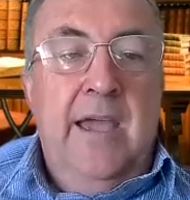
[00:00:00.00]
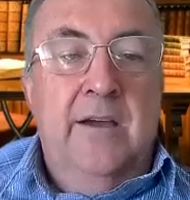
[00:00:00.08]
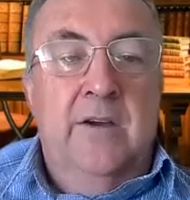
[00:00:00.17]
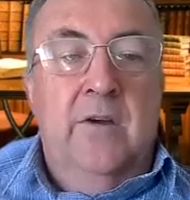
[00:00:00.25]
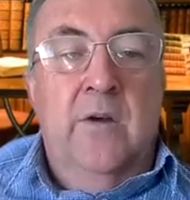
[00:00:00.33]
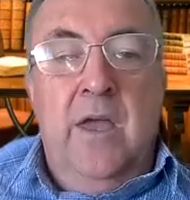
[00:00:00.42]

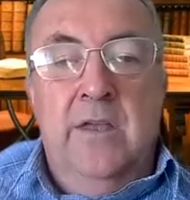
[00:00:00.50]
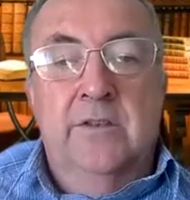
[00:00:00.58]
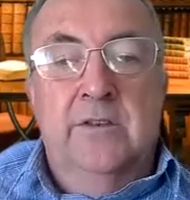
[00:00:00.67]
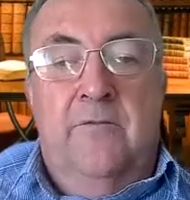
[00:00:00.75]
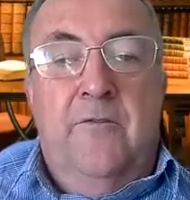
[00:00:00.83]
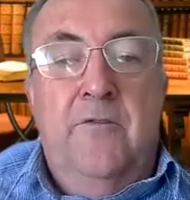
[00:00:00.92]
How
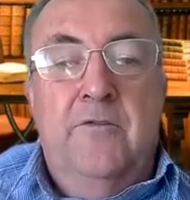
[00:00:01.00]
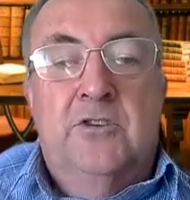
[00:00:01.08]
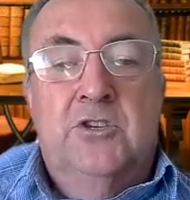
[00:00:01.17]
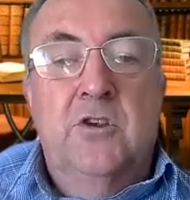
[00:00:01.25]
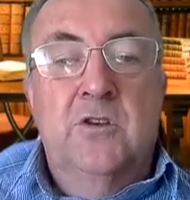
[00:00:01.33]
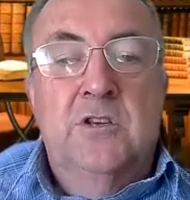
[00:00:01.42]
do
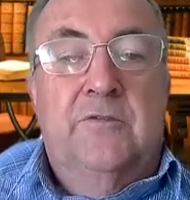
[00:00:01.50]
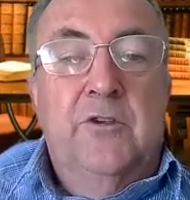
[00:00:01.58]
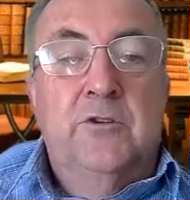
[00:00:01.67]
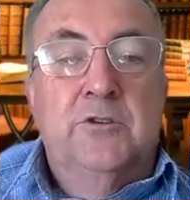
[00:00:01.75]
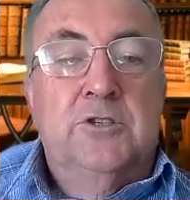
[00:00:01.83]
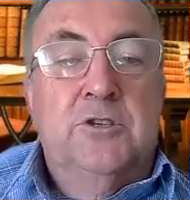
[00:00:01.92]
students
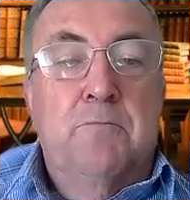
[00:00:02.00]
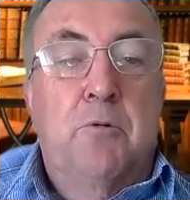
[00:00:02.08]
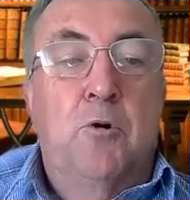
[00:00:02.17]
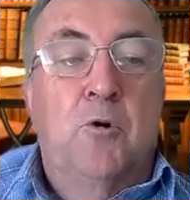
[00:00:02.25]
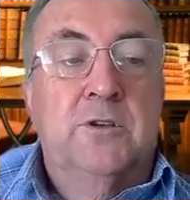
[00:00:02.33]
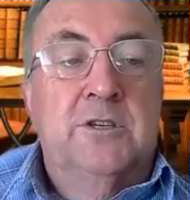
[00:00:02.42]
feel
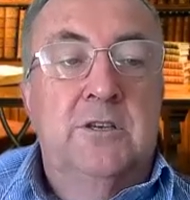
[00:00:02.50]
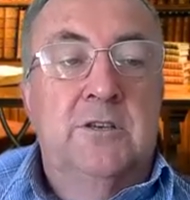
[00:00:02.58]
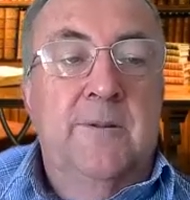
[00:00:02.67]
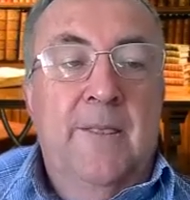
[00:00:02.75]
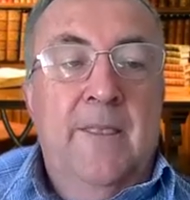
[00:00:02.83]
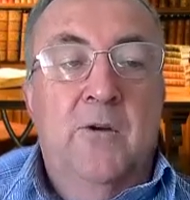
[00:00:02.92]

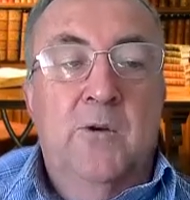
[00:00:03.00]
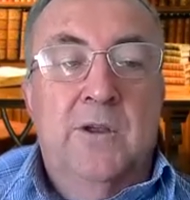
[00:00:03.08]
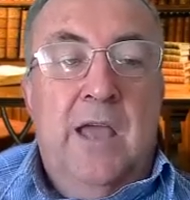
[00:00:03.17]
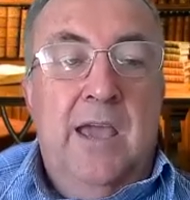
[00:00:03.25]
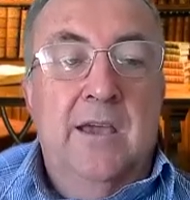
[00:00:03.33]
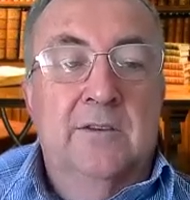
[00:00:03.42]
supported,
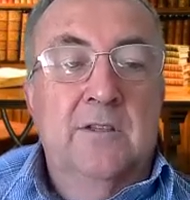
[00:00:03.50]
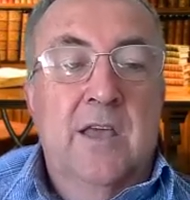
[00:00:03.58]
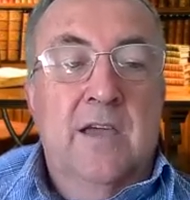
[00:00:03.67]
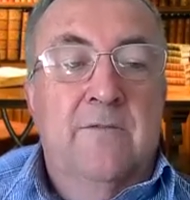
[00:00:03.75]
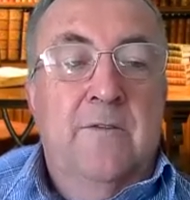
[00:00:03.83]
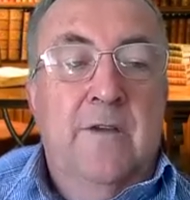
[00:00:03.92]
or how do
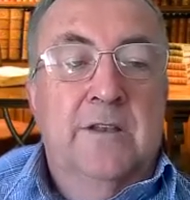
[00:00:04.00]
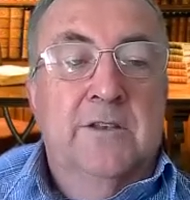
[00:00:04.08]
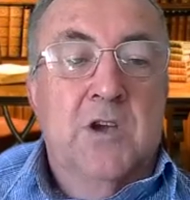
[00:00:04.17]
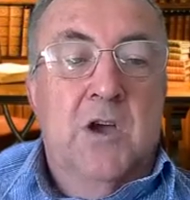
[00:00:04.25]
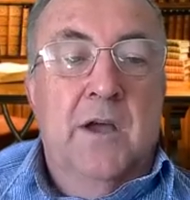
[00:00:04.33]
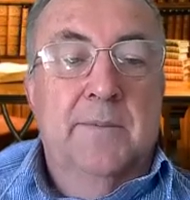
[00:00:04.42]
they at
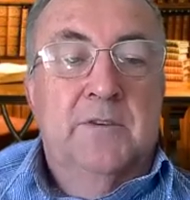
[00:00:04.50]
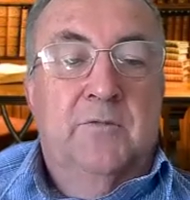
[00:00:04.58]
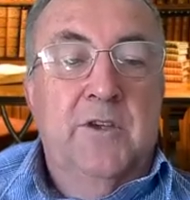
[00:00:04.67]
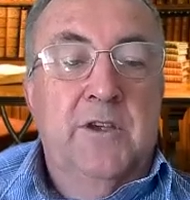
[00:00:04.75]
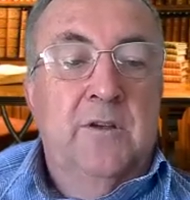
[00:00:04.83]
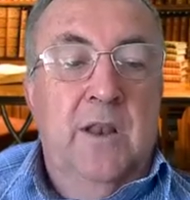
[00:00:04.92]
times
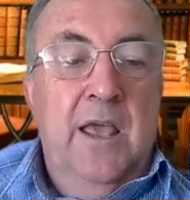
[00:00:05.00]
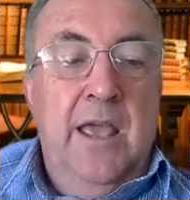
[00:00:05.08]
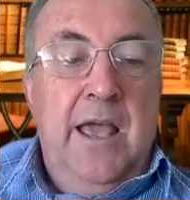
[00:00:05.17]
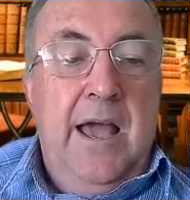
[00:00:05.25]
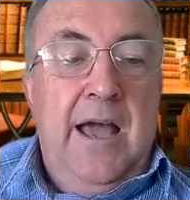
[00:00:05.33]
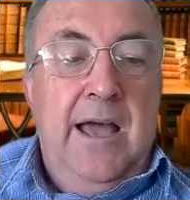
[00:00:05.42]
feel
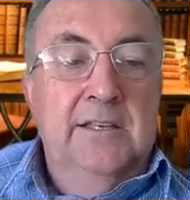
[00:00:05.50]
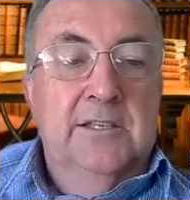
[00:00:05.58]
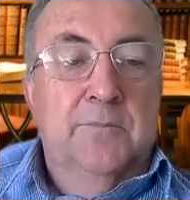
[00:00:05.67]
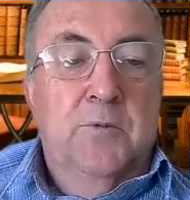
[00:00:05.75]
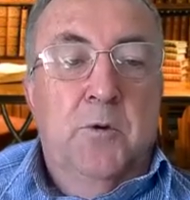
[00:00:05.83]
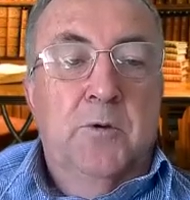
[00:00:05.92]

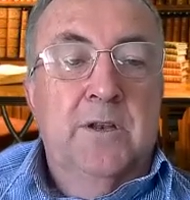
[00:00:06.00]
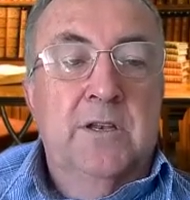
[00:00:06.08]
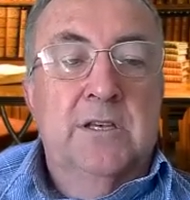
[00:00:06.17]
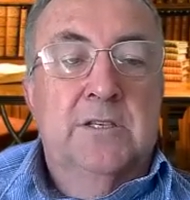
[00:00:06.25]
unsupported?